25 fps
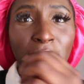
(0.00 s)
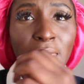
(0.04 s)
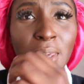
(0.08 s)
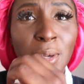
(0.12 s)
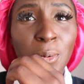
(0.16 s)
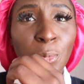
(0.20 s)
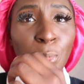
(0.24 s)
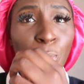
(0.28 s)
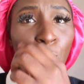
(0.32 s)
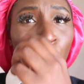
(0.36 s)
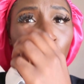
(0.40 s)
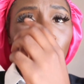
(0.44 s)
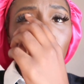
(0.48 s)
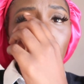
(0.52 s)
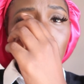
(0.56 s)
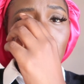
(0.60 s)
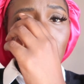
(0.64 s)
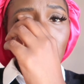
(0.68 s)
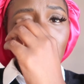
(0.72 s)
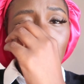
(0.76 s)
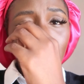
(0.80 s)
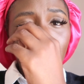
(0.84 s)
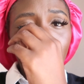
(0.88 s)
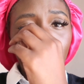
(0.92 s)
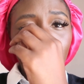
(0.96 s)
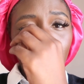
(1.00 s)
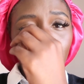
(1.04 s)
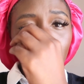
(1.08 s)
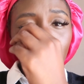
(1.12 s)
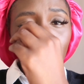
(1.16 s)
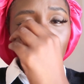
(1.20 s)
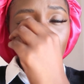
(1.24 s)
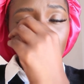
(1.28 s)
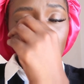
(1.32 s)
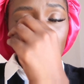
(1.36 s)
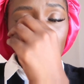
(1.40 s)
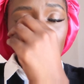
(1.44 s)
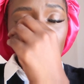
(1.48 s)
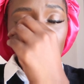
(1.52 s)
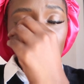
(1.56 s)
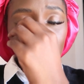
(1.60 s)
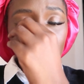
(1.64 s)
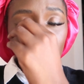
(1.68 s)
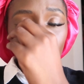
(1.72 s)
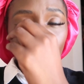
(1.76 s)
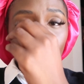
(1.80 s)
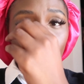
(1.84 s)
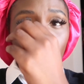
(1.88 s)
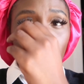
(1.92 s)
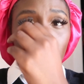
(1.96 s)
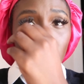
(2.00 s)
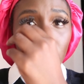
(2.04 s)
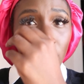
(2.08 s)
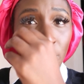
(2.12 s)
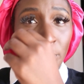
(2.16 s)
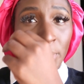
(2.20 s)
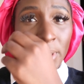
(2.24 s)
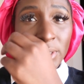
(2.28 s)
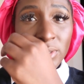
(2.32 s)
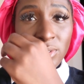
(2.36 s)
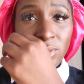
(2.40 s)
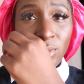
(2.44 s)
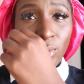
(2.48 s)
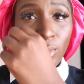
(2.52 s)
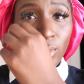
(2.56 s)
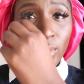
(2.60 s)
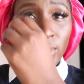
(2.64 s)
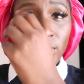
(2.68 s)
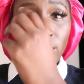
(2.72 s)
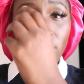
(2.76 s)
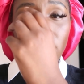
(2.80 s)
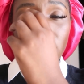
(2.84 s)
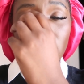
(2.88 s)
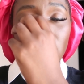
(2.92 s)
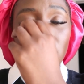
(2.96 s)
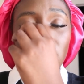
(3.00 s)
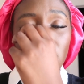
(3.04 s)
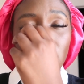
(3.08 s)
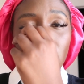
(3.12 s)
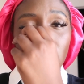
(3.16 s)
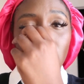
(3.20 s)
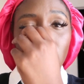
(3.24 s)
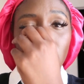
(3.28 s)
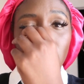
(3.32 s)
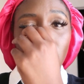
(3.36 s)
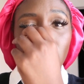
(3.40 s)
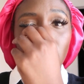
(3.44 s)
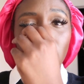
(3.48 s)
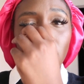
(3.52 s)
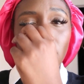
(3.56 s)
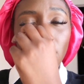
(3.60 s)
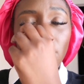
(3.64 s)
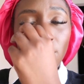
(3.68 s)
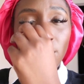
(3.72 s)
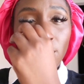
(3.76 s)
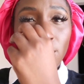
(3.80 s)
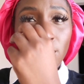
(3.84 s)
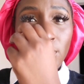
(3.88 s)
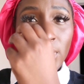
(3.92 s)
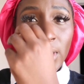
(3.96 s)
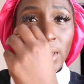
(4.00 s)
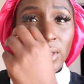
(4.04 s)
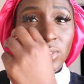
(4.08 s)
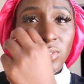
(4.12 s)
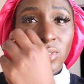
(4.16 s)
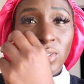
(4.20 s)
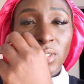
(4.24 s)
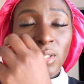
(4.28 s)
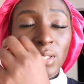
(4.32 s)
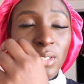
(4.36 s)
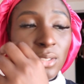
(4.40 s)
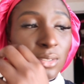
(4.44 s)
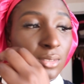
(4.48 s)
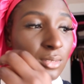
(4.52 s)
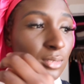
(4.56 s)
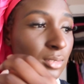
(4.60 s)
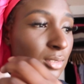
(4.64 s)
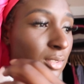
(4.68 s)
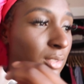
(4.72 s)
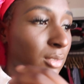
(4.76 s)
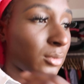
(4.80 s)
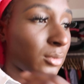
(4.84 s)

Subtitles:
Yeah, we're gonna have to fix these, or I'm about to order some. Actually,